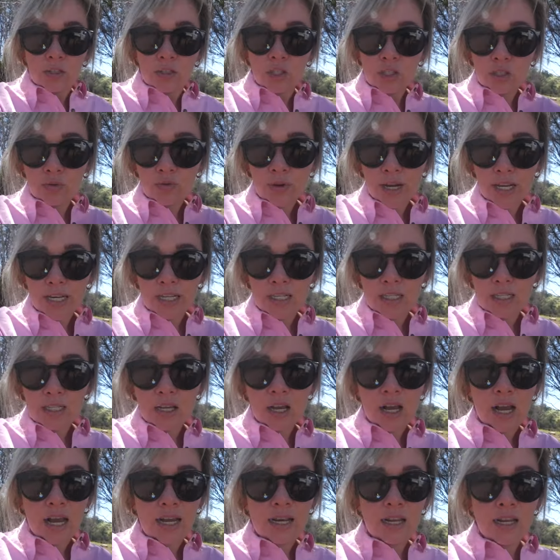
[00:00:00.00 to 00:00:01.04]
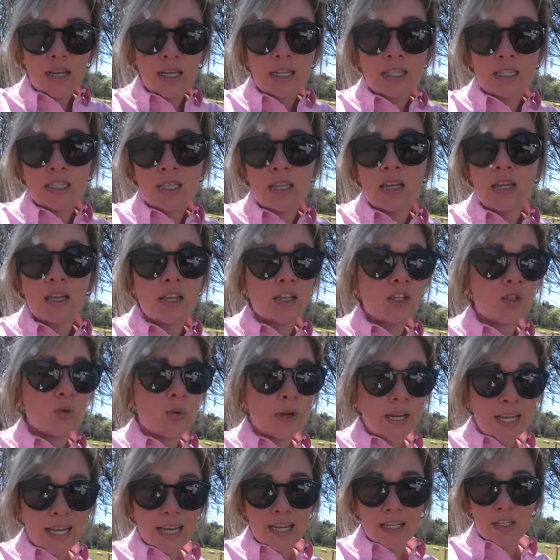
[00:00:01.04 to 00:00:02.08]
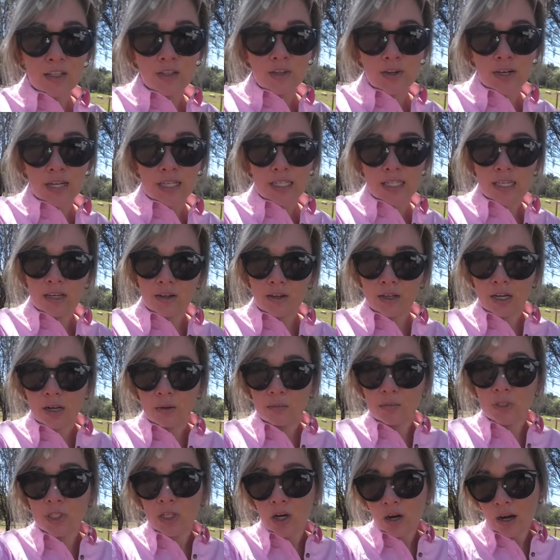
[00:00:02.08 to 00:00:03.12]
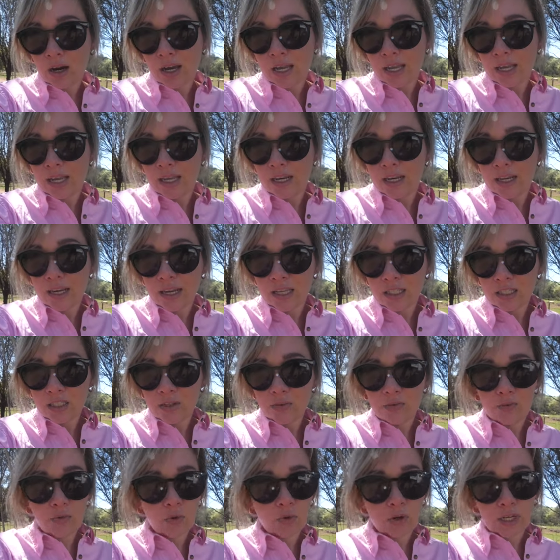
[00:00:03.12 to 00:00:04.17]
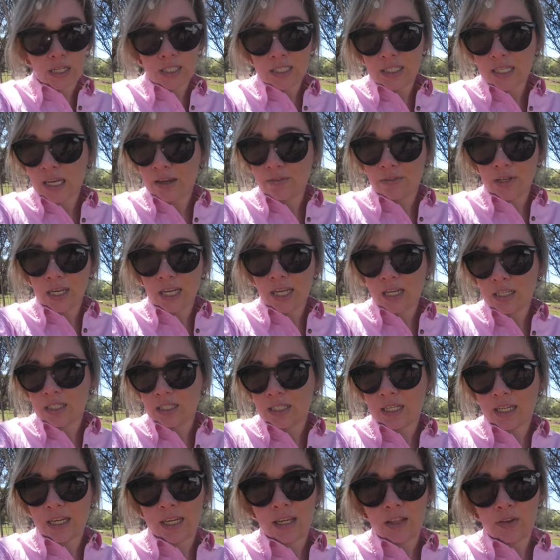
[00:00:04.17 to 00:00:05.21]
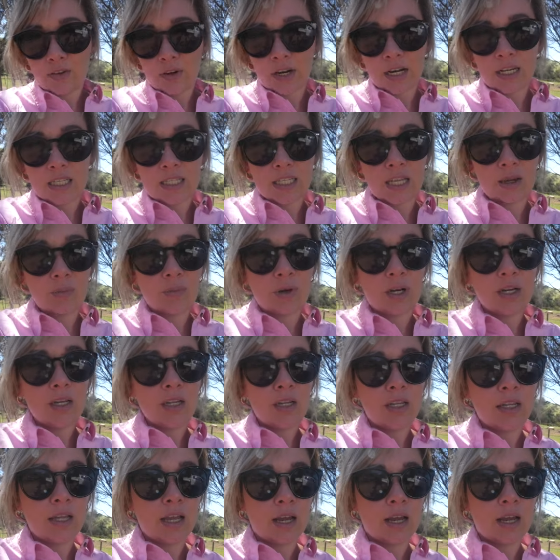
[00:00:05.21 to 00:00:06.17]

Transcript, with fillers: Just ran inside. It's 28 degrees here and I'm dying and it gets to 47 easily throughout summer.